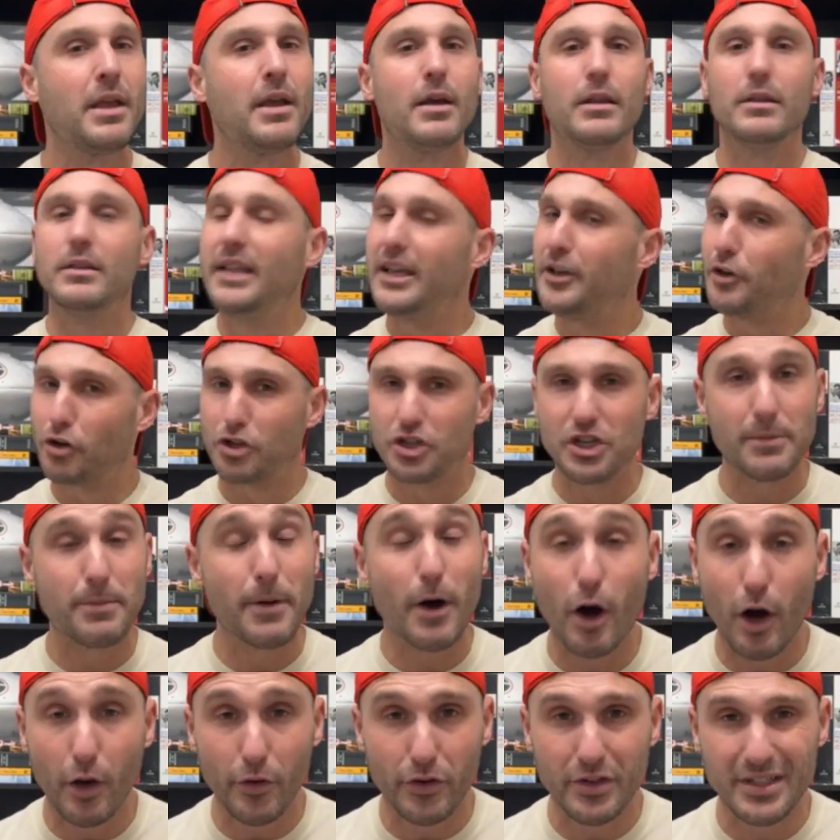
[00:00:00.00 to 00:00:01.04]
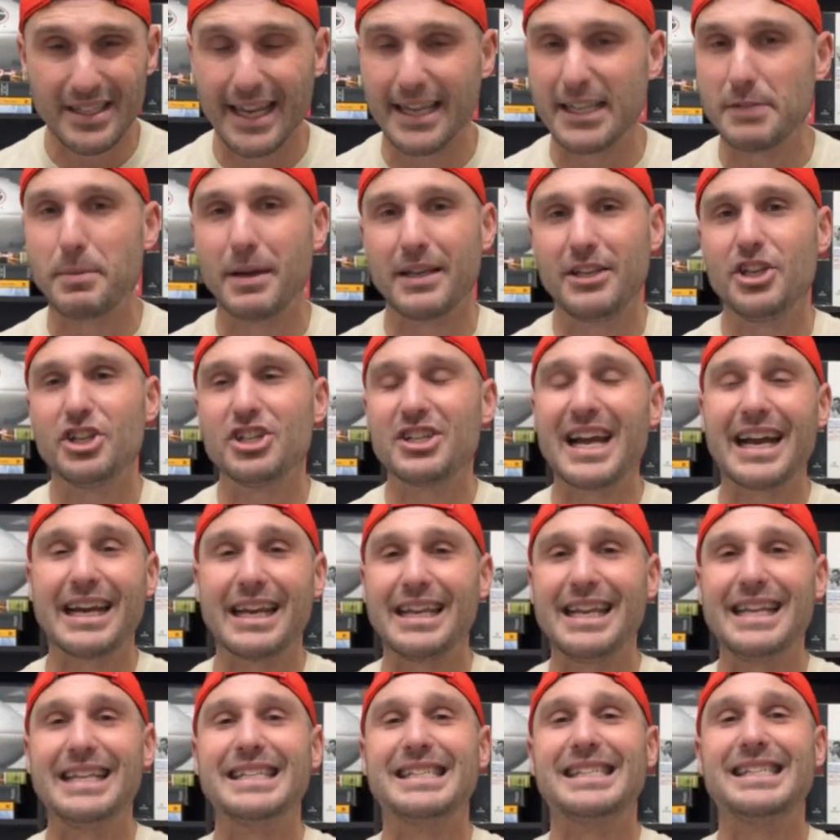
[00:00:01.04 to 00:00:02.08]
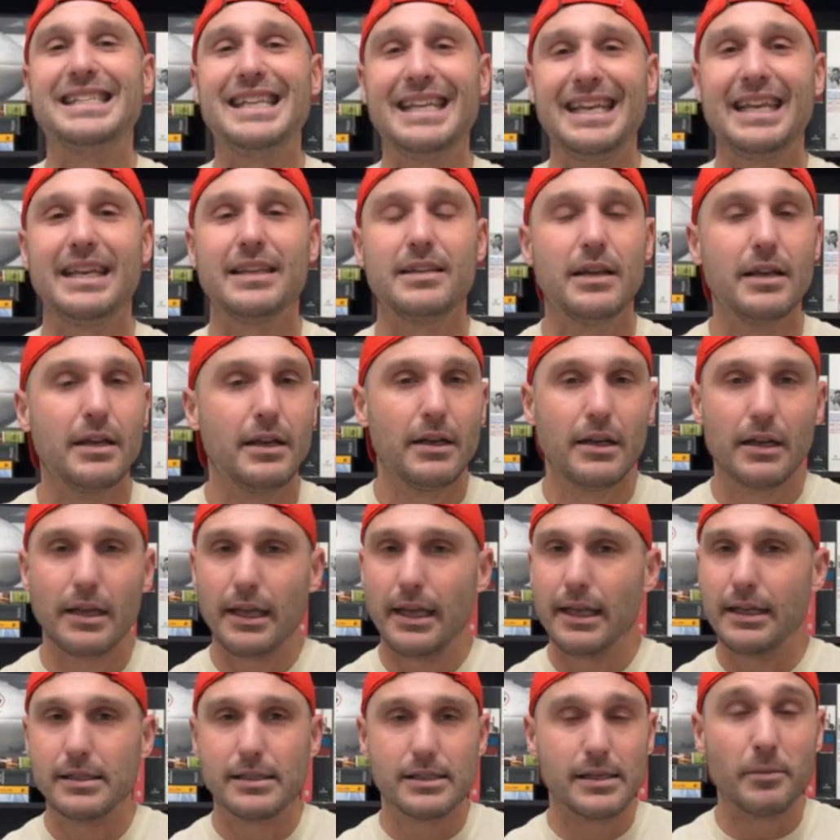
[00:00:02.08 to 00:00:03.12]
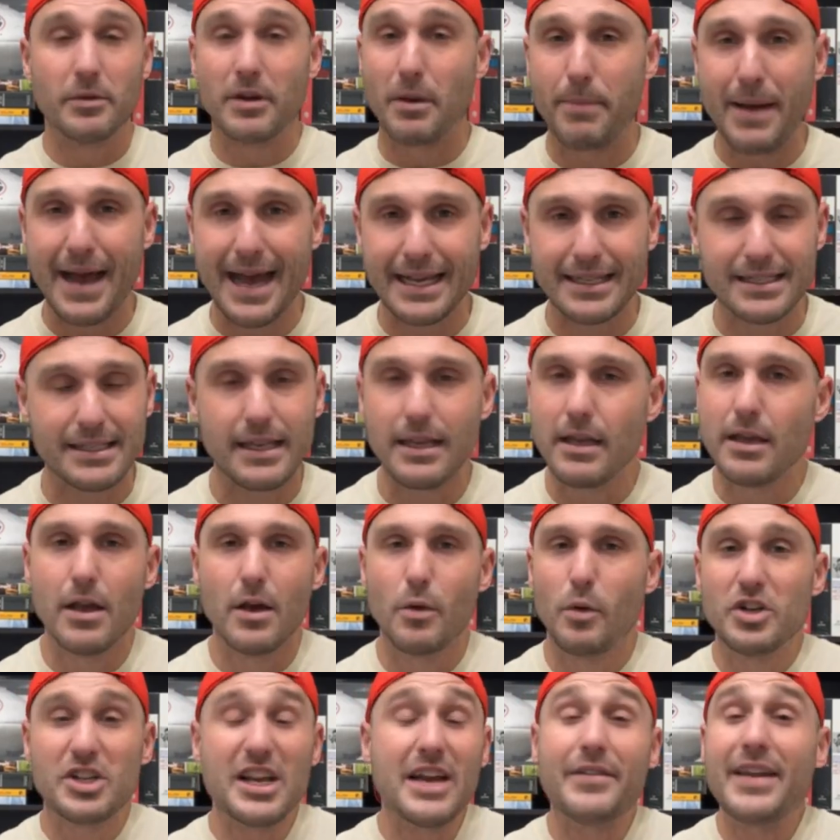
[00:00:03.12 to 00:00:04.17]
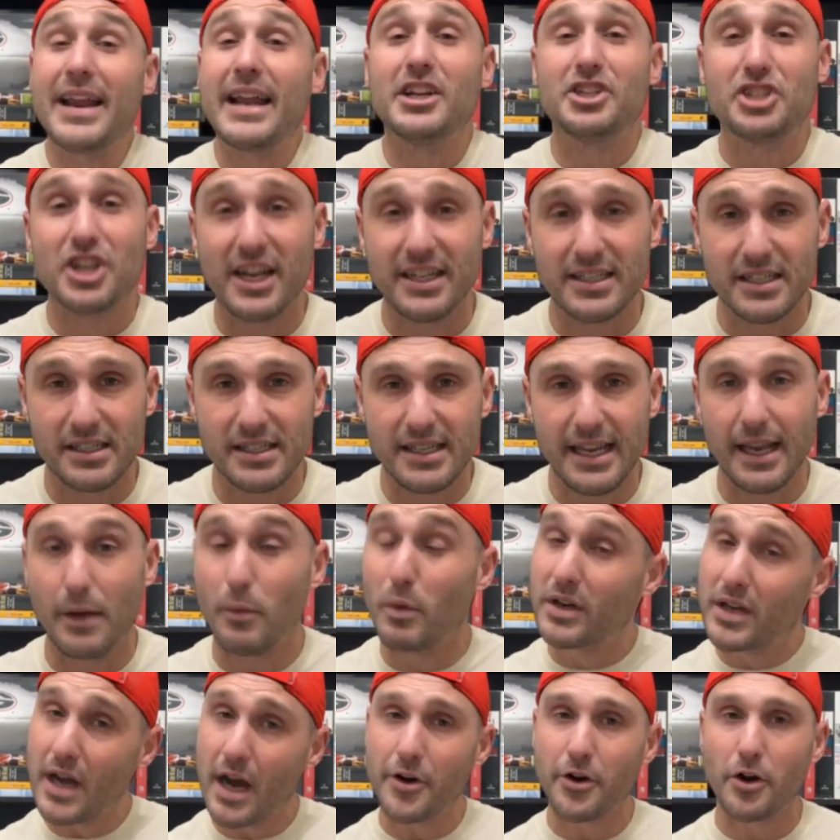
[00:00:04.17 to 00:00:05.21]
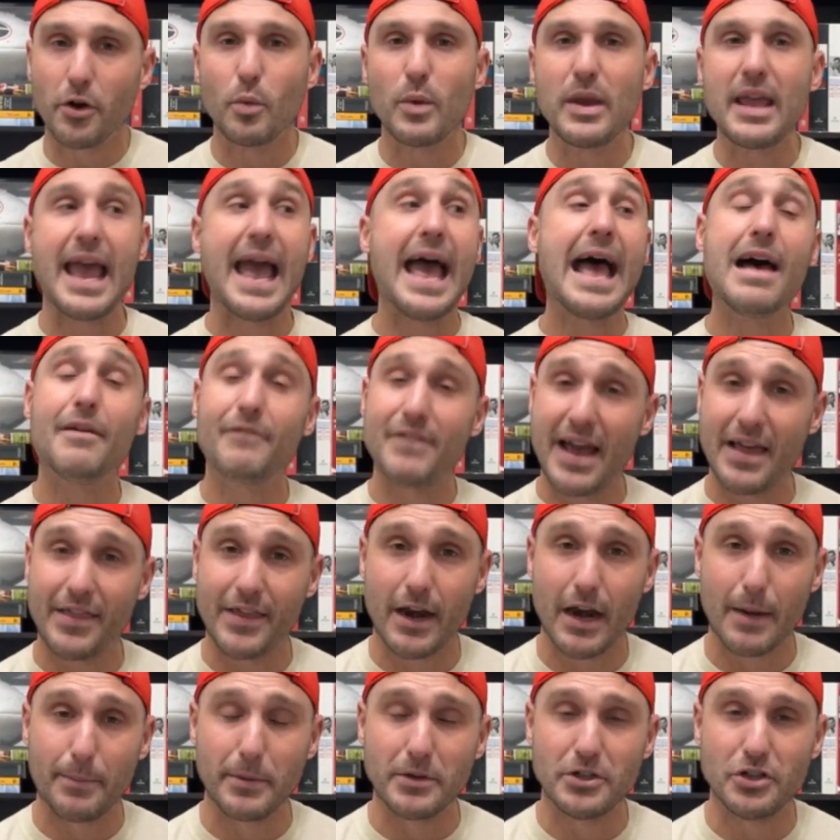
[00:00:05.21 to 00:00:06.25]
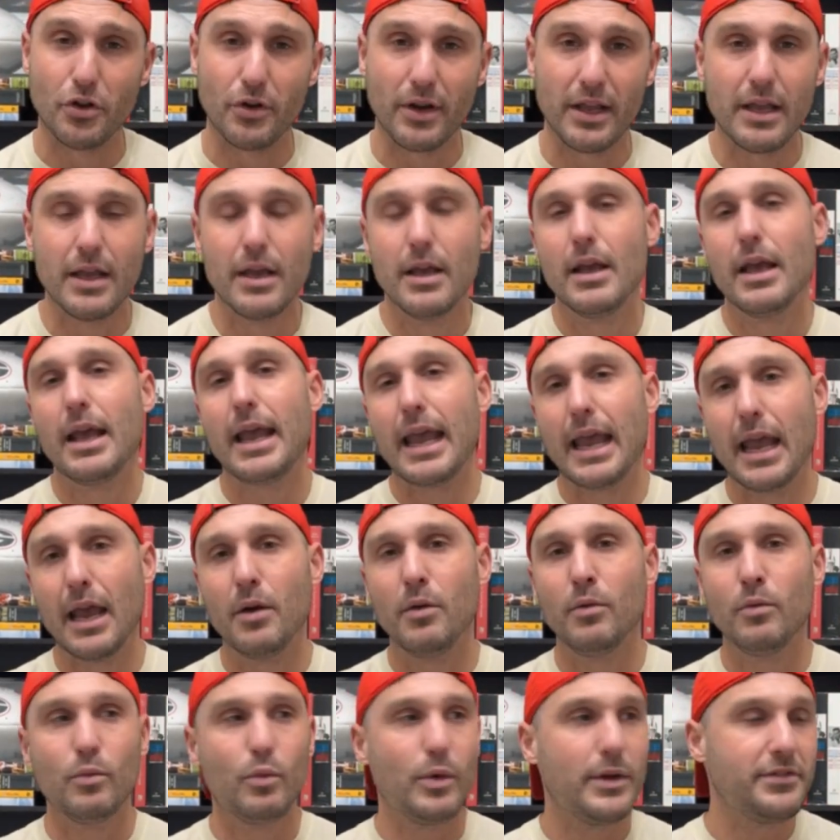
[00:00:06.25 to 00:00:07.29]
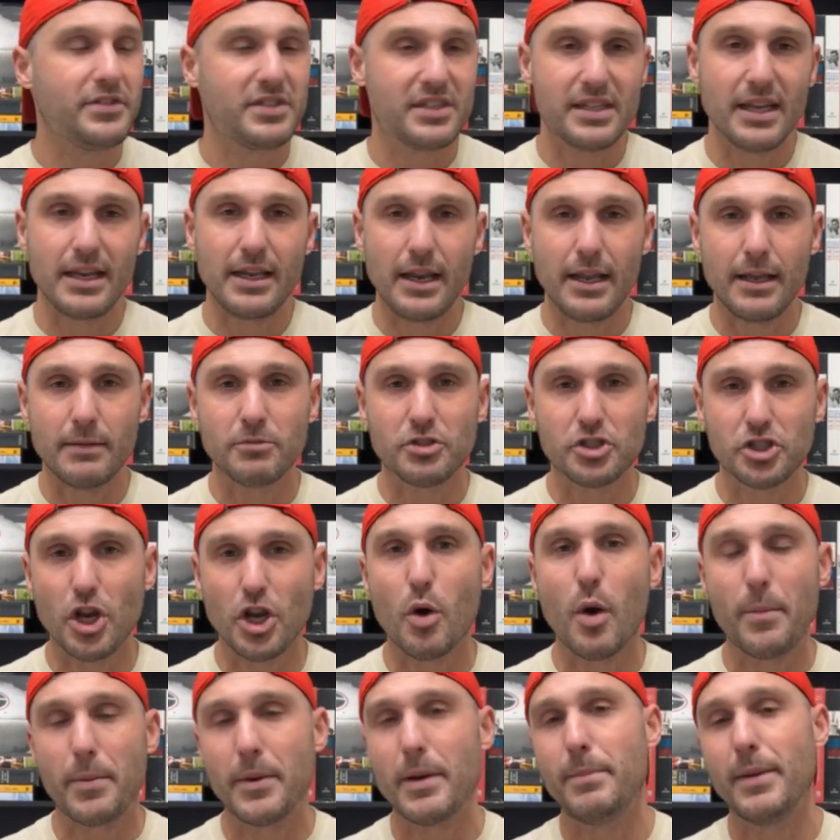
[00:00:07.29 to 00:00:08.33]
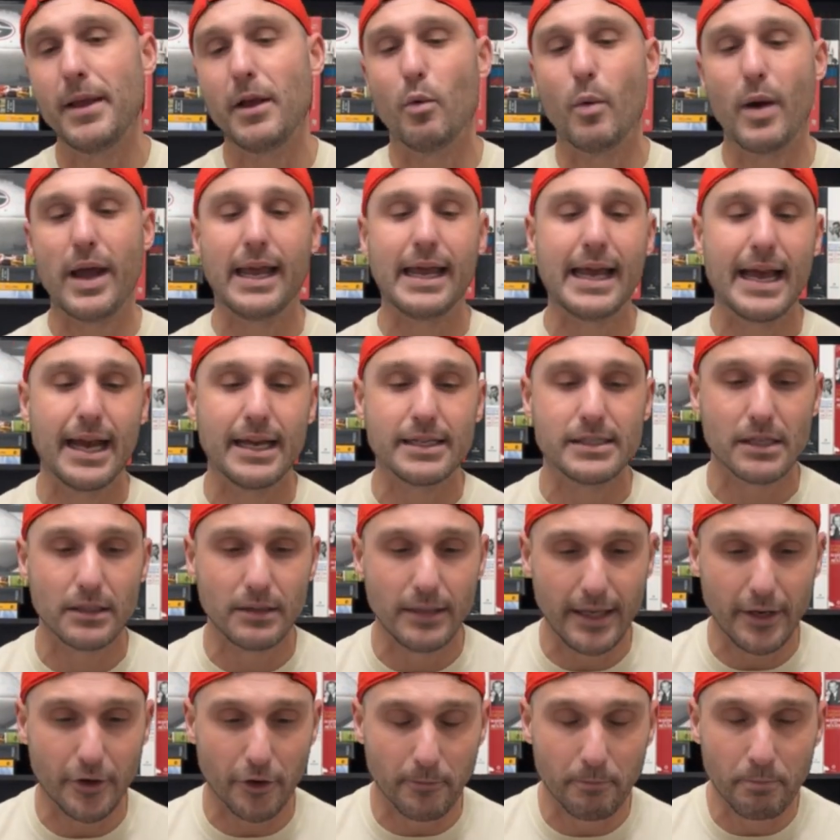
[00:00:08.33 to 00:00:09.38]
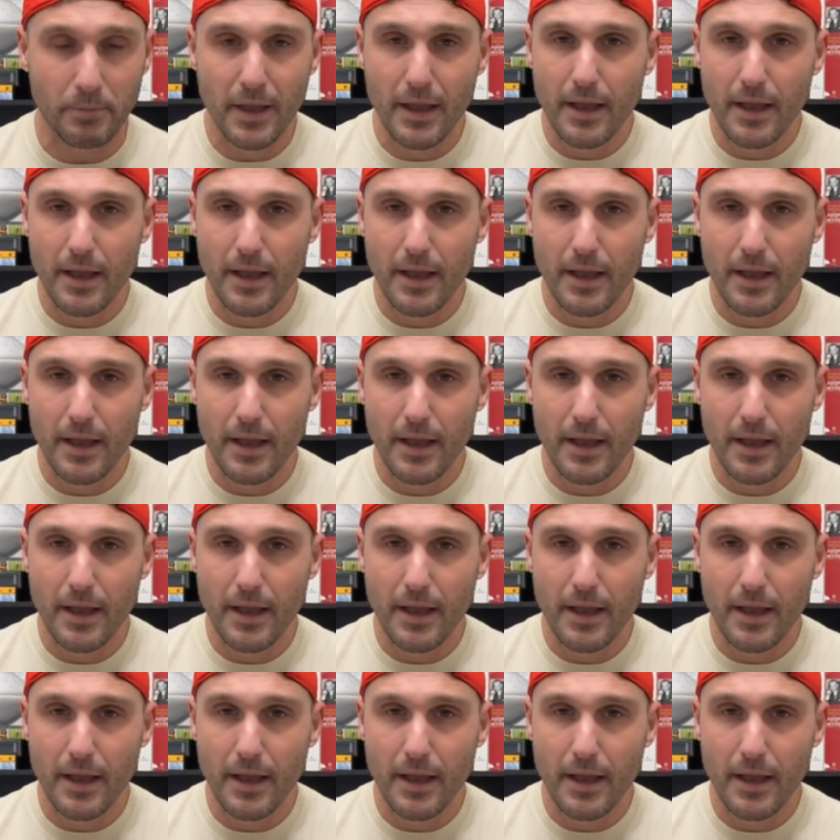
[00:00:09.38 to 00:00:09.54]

Leadership, all those things, but you just kind of need to see it in some capacity. We just haven't had a chance to see it. With Gunner, we have had that opportunity, and we've seen him show up in a big way as a leader.